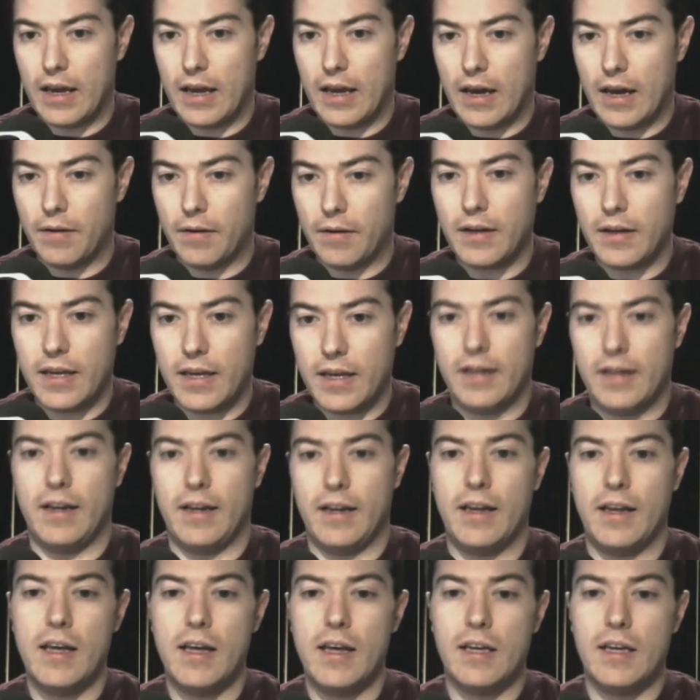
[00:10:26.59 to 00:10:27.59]
I'm not kidding.
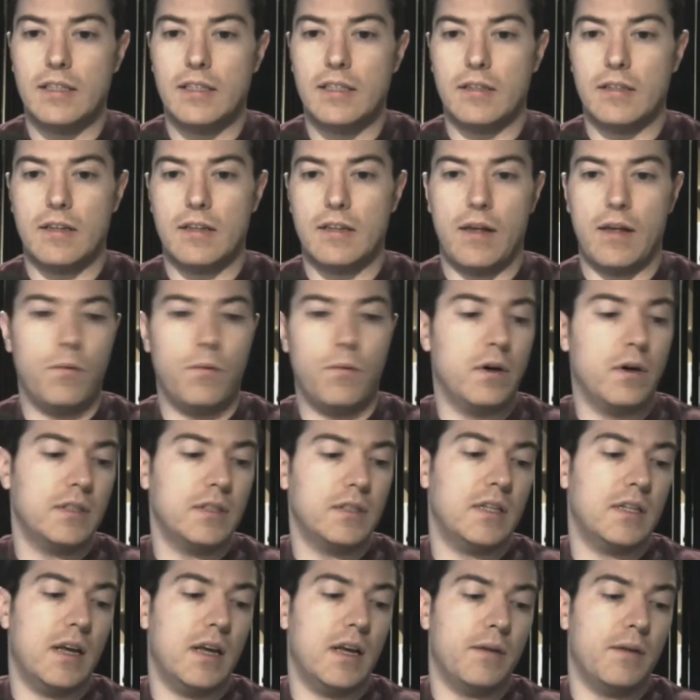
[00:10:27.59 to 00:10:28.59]
So they
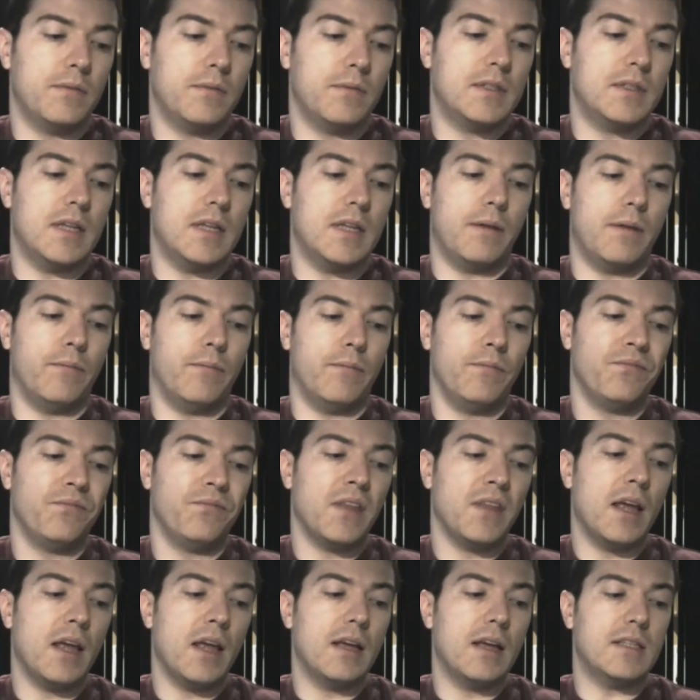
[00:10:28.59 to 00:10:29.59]
want some
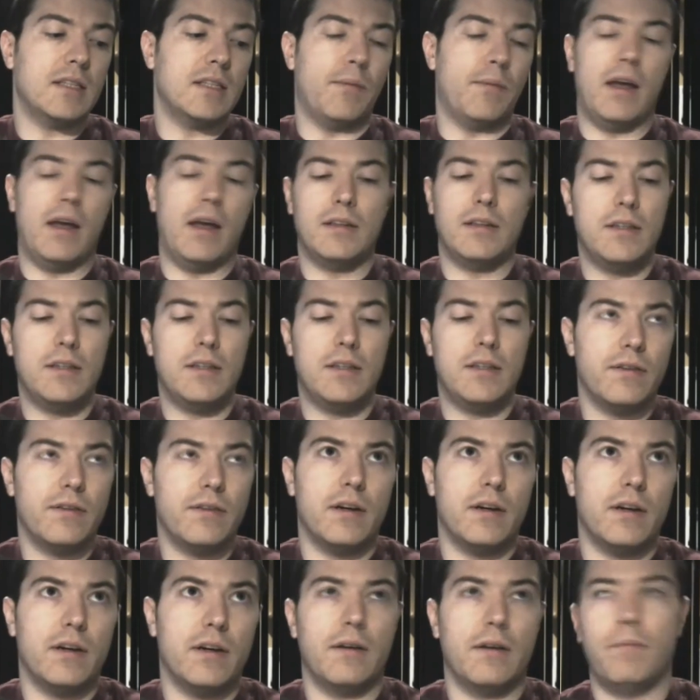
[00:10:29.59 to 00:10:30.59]

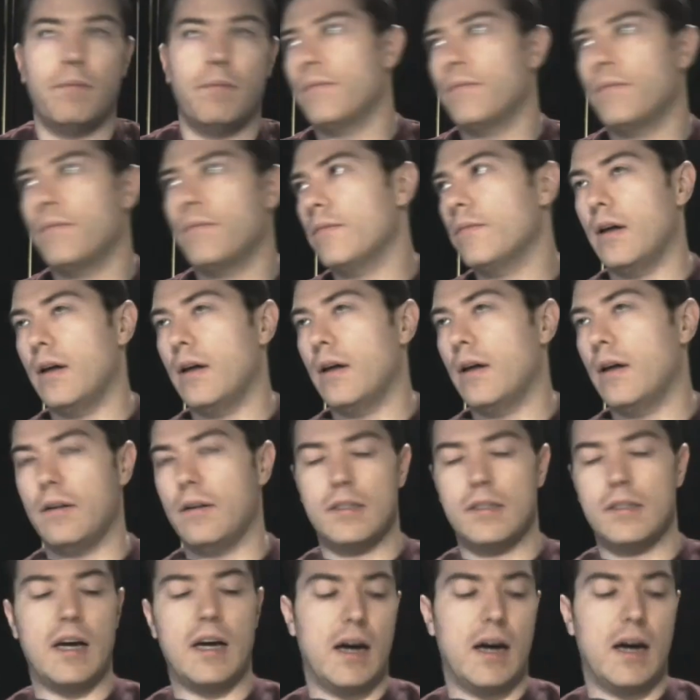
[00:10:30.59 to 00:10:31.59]
Antifa
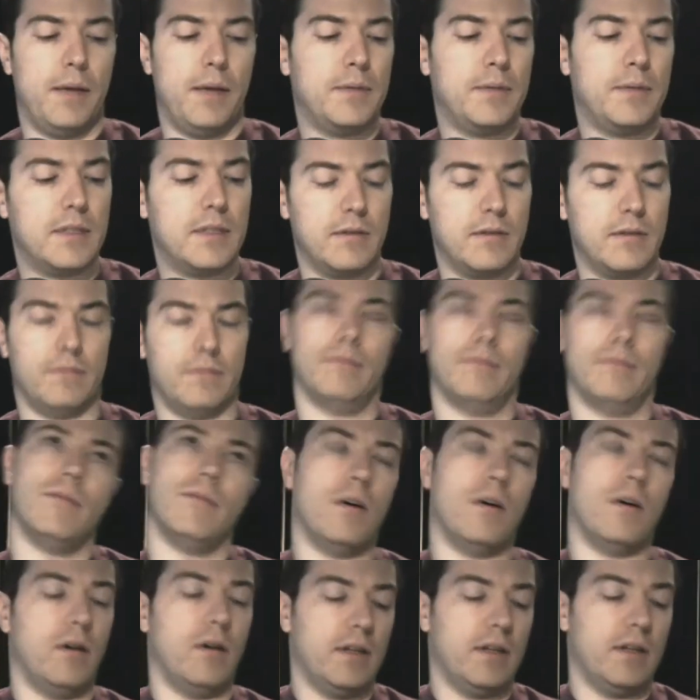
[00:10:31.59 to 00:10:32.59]
types
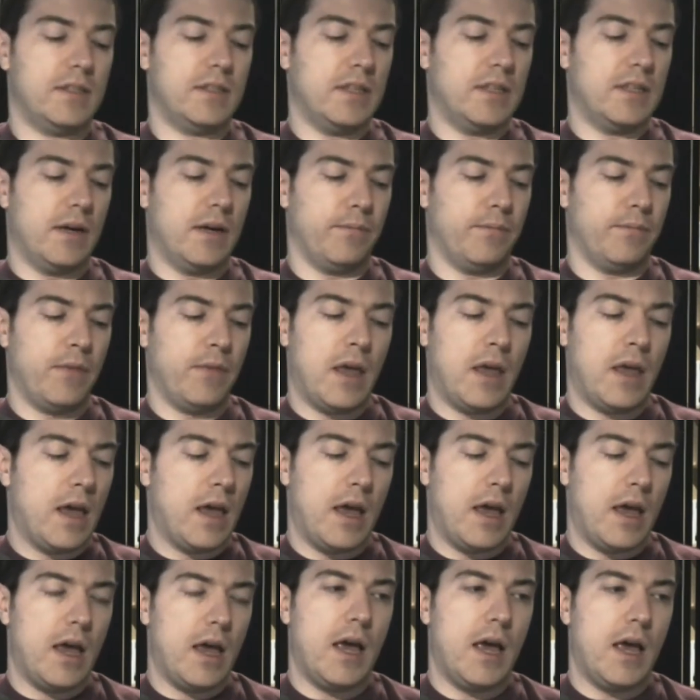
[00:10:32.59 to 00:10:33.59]
or some
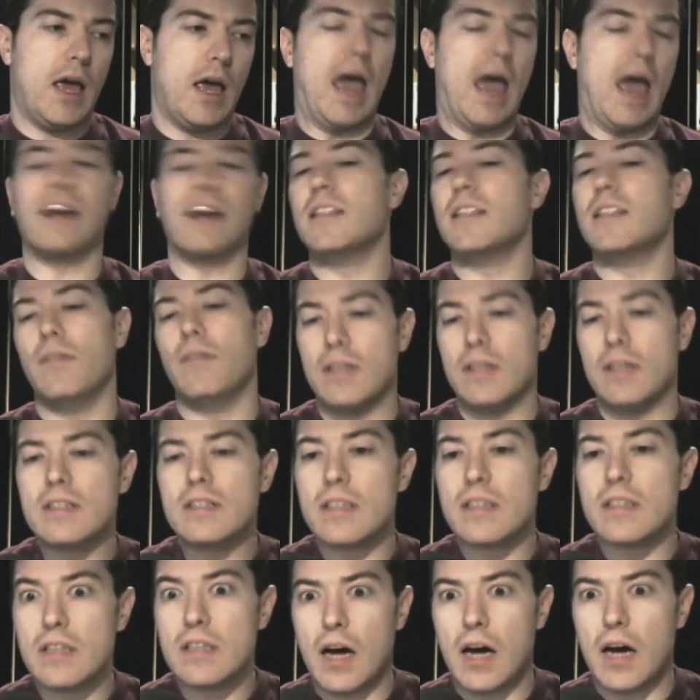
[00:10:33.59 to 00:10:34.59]

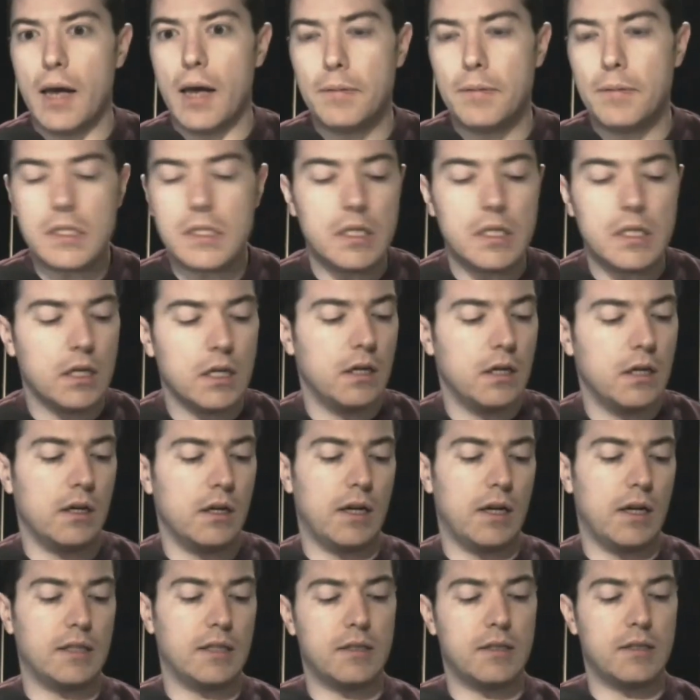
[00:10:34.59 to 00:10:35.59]
activist types.
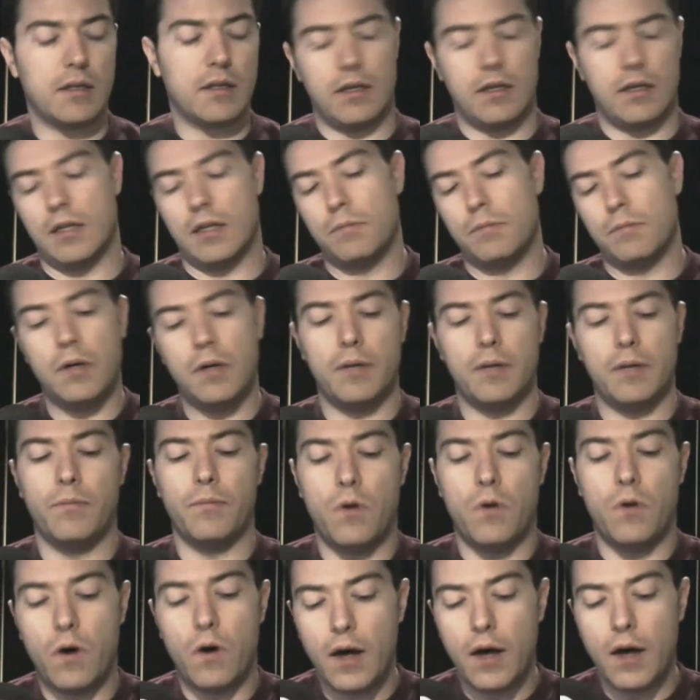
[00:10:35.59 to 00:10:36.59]
Let's put it
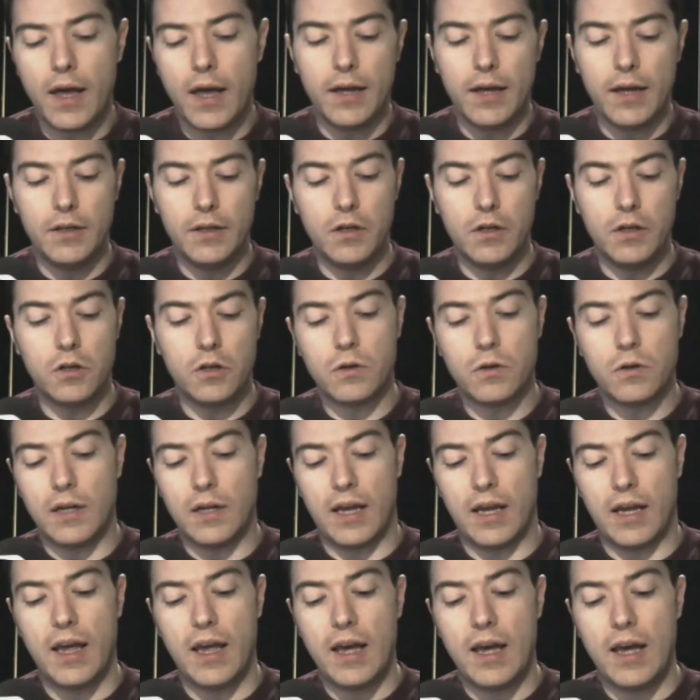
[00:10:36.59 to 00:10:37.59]
more
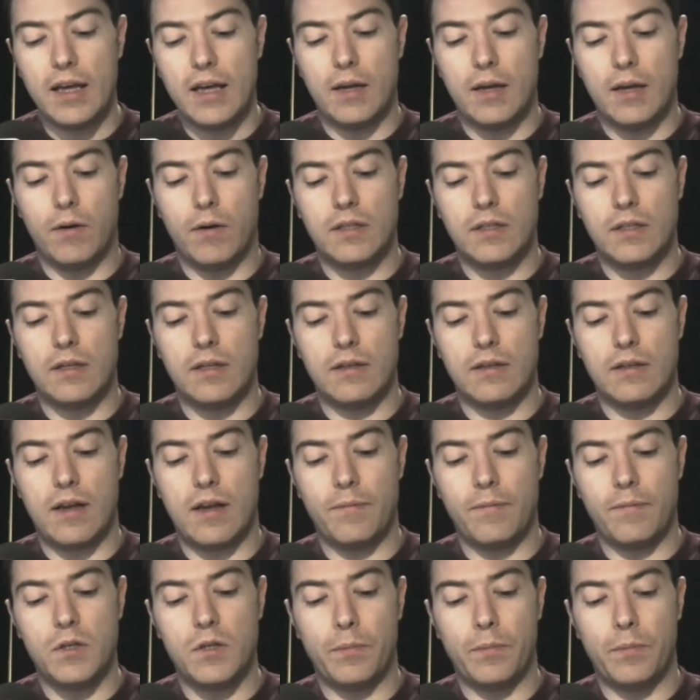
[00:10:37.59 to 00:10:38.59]
neutrally. They want
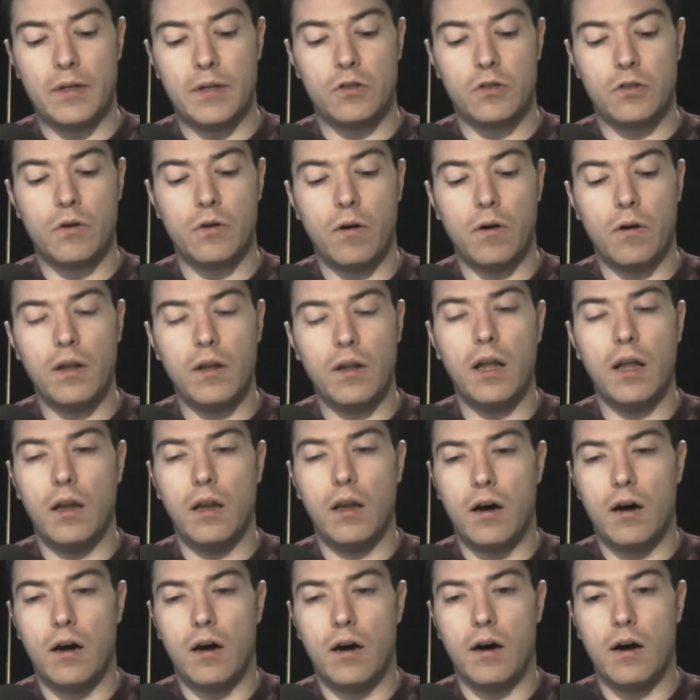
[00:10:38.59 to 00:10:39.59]
them to patrol
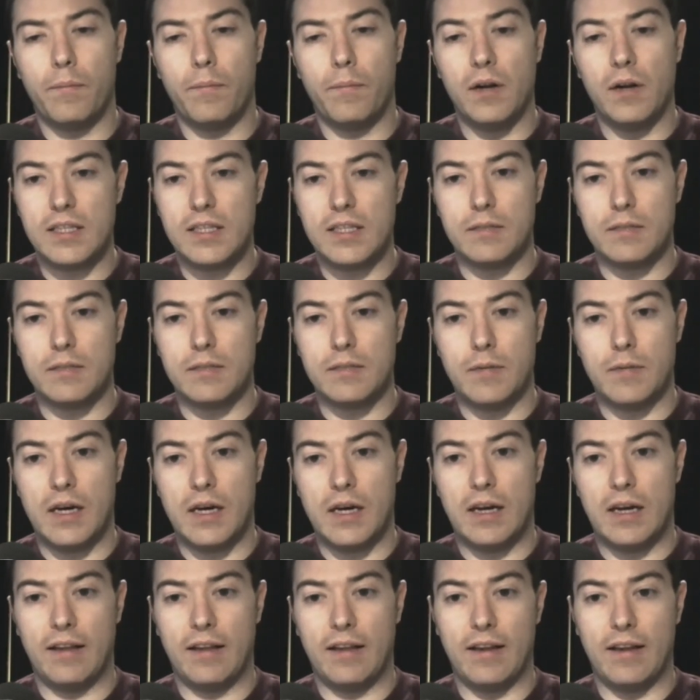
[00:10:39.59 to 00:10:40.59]
along policemen
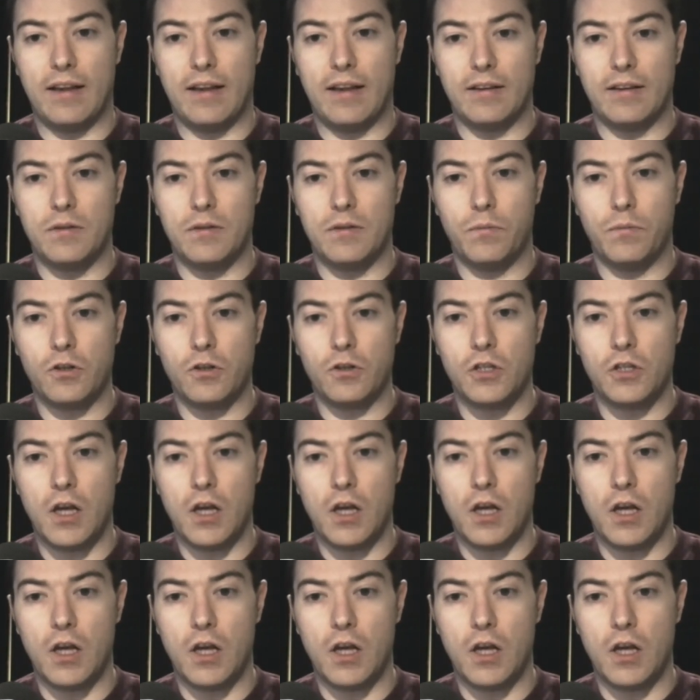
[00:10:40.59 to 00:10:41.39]
and then to watch